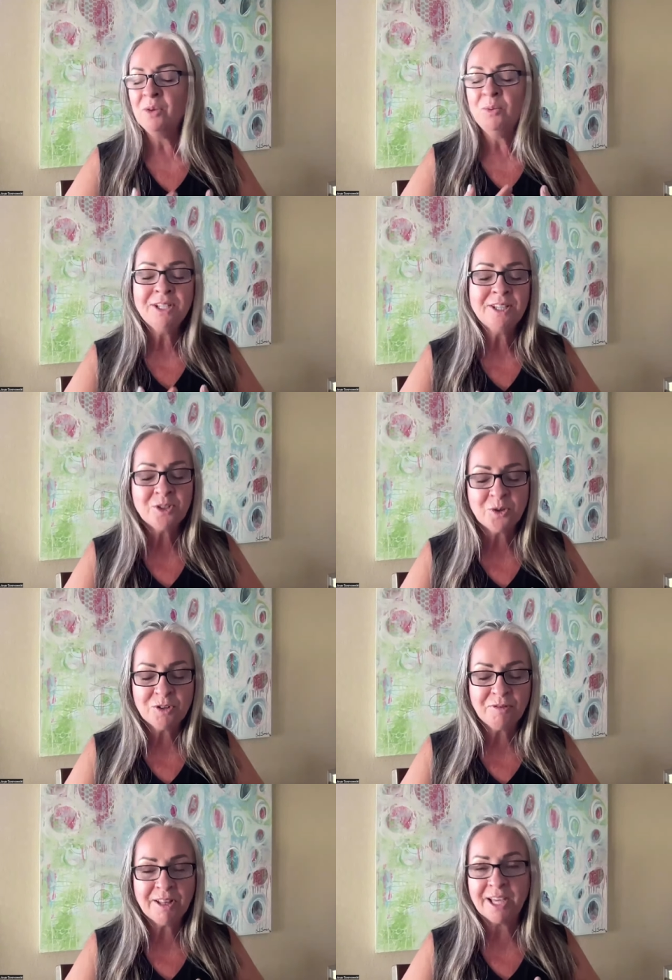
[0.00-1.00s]
And what does this
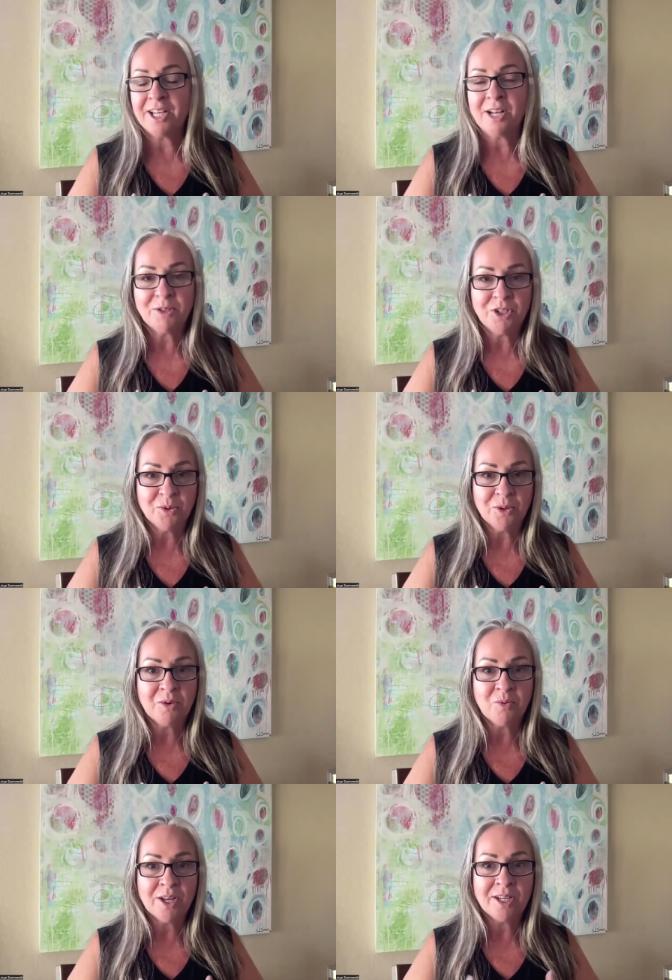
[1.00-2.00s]
urge feel like? And I was
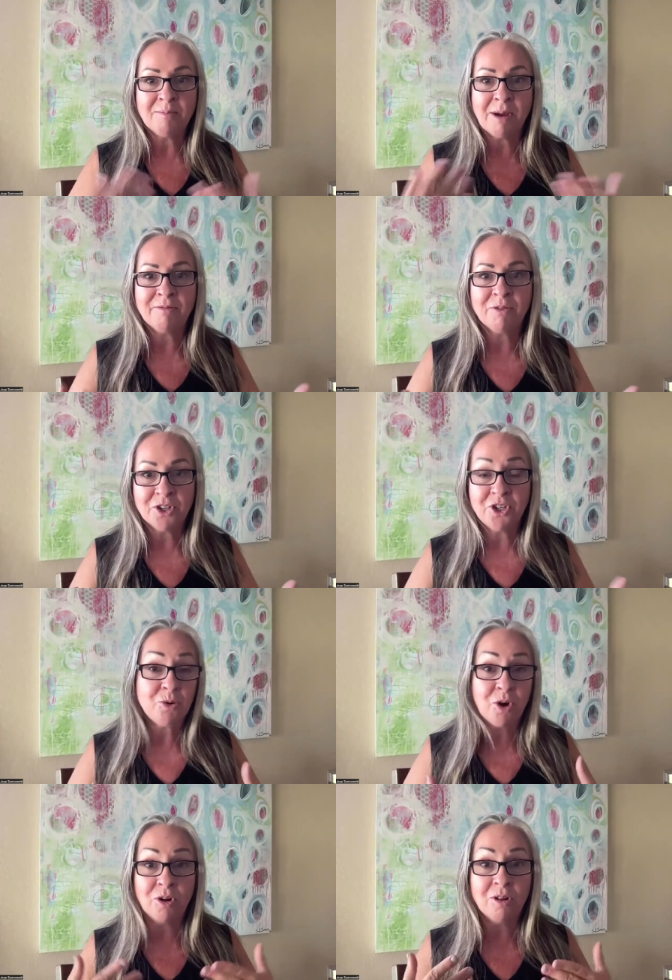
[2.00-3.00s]
doing what in mindfulness
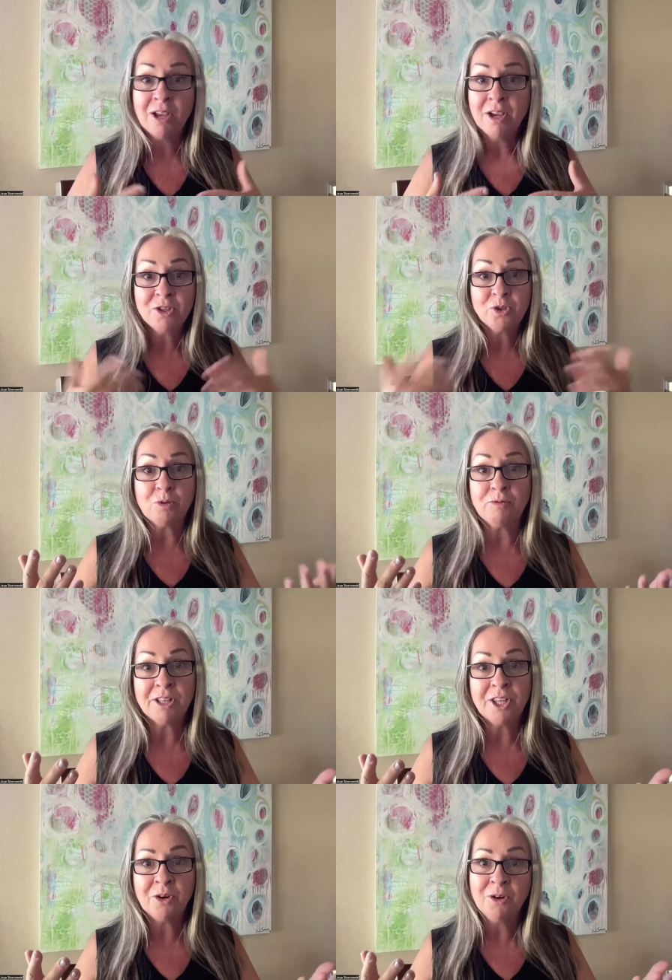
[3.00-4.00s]
you call
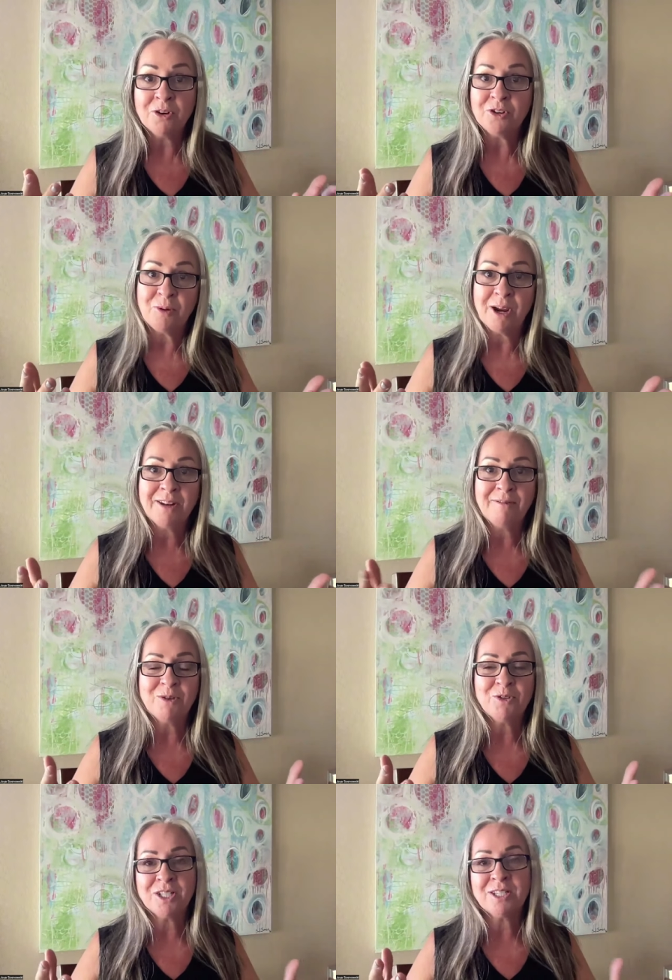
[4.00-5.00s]
surfing the urge, right? If
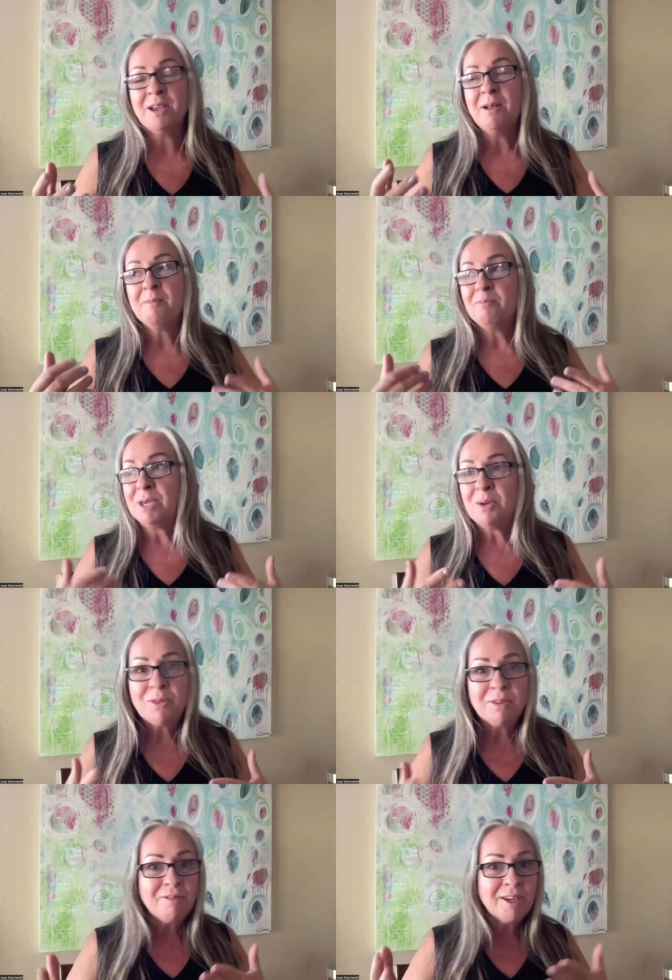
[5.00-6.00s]
you just be
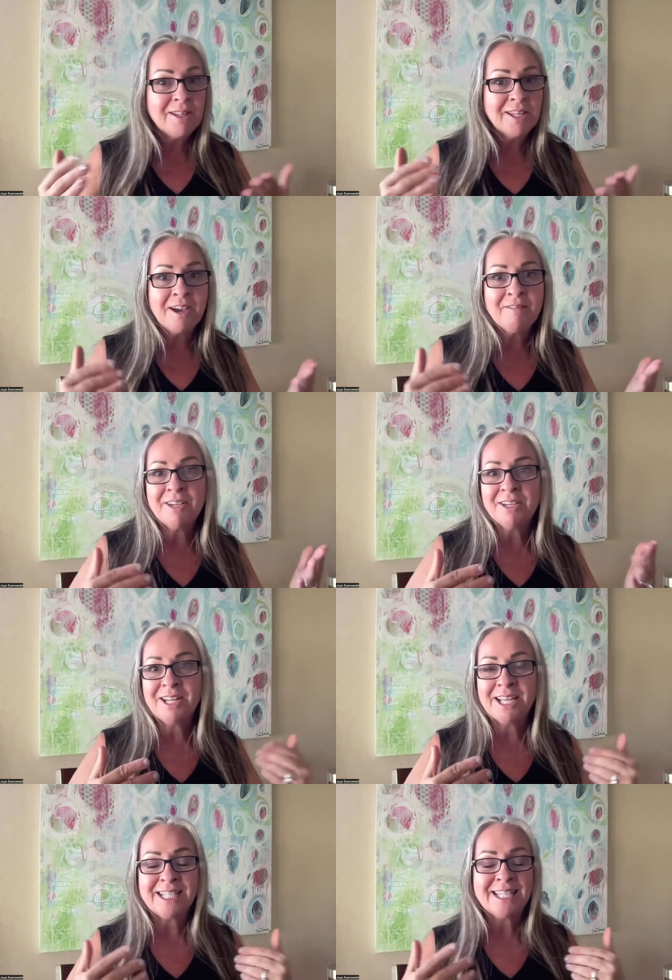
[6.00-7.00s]
with the feeling of
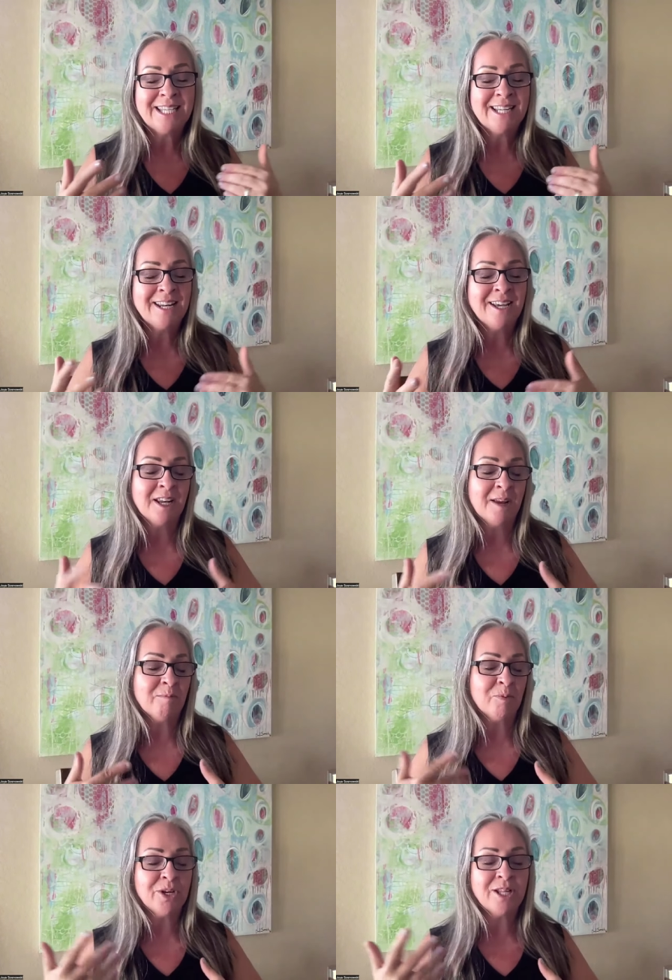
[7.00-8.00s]
it and sit in it
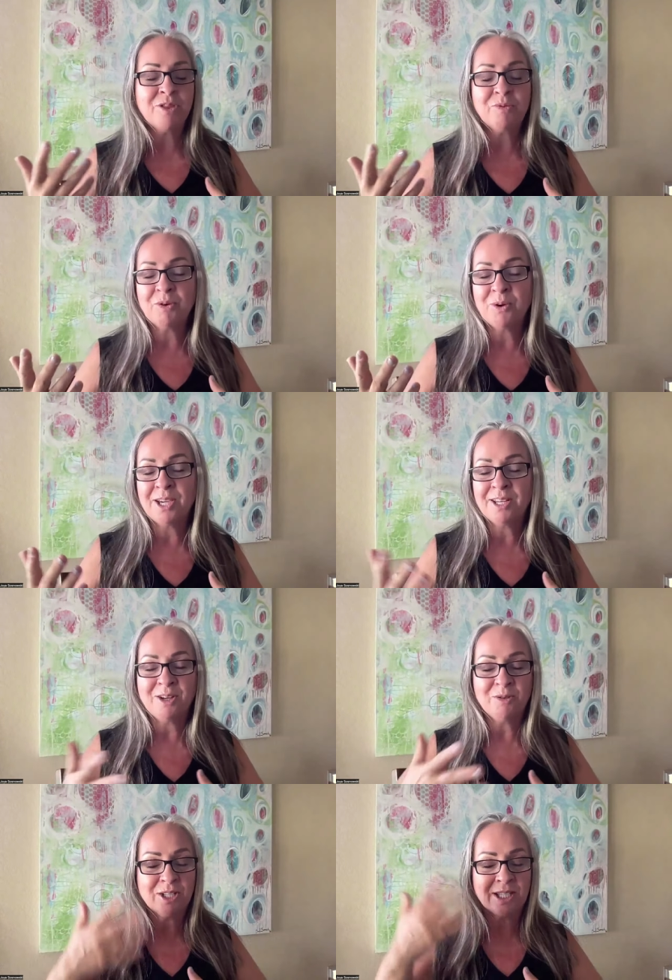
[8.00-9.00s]
and breathe through
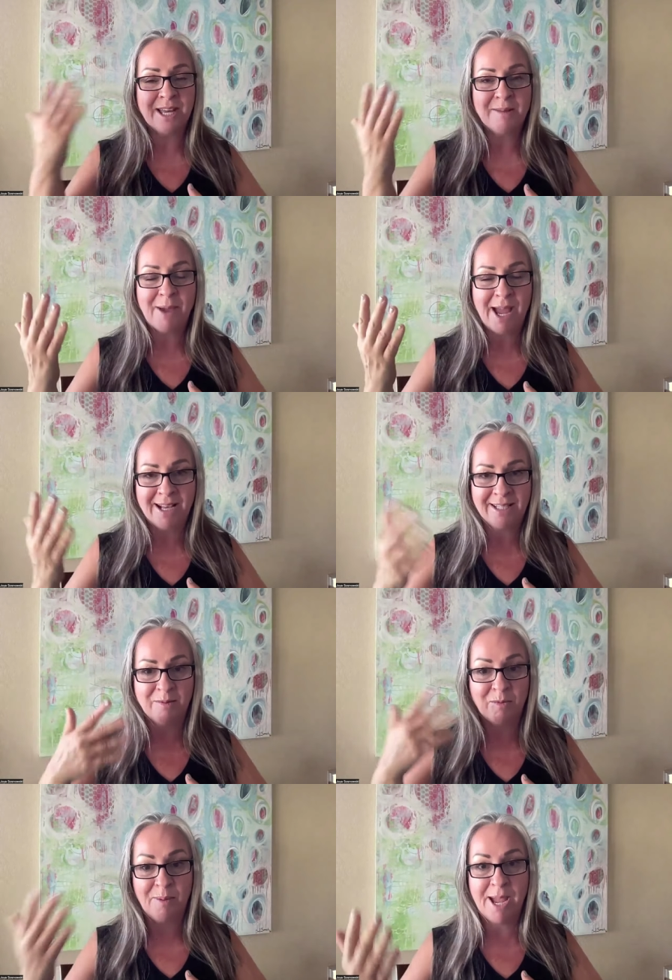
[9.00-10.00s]
it, you just let it pass,
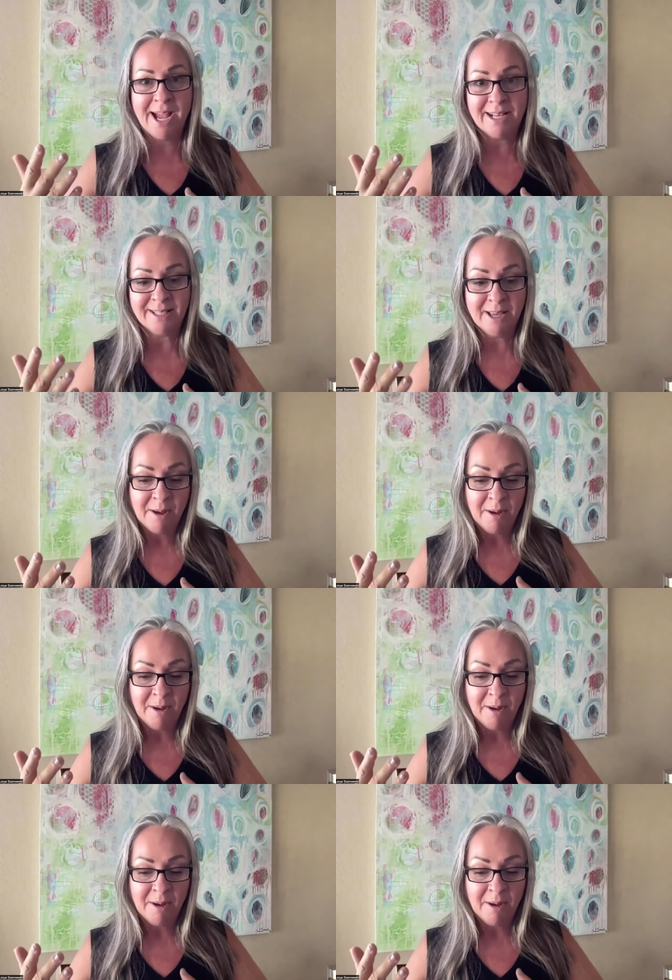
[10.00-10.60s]
it will pass.